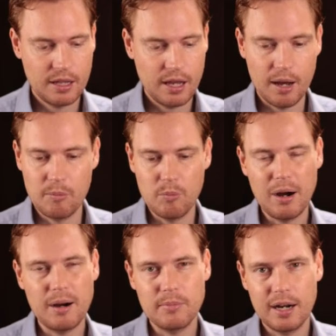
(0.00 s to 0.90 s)

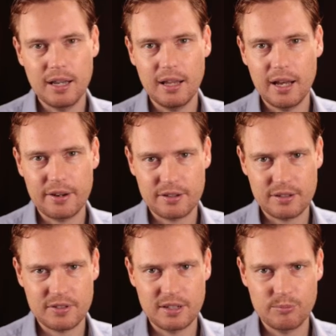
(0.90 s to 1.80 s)
My line, as
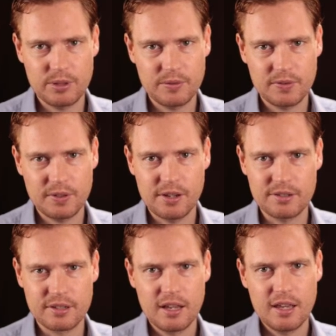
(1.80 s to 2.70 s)
I've said in previous
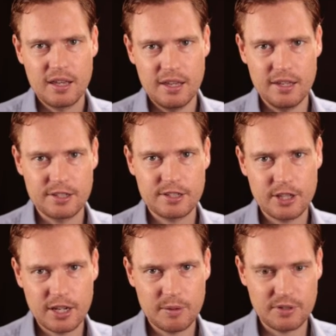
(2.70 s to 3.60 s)
videos, is
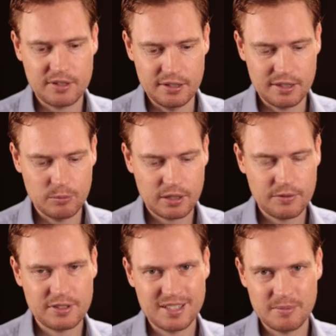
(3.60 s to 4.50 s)
30%. I'm
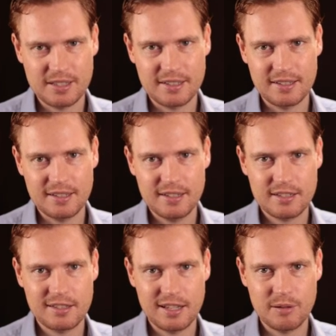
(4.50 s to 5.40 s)
looking for something that's at
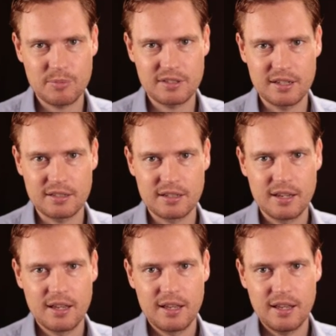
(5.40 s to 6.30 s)
least 30%
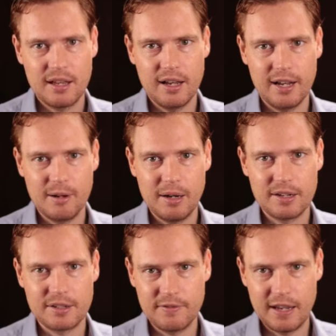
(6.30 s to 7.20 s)

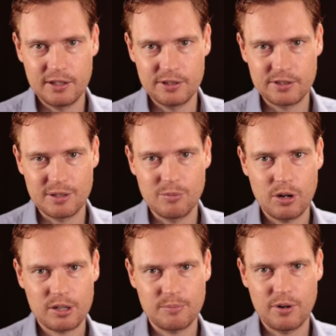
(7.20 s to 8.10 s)
undervalued. So the
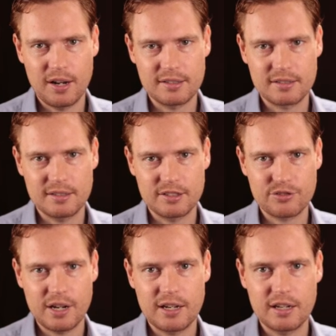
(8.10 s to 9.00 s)
market price is
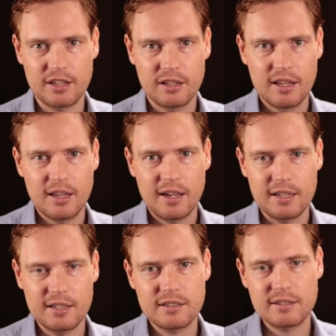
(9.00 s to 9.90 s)
trading
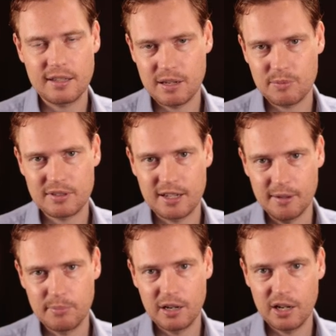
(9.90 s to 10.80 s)
at least
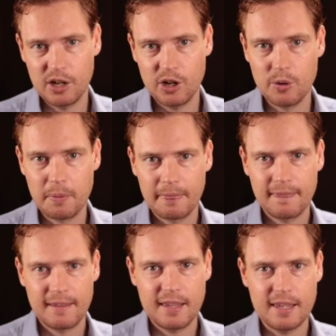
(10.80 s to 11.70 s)
30% below
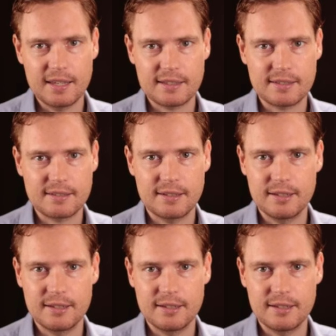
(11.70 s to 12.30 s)
its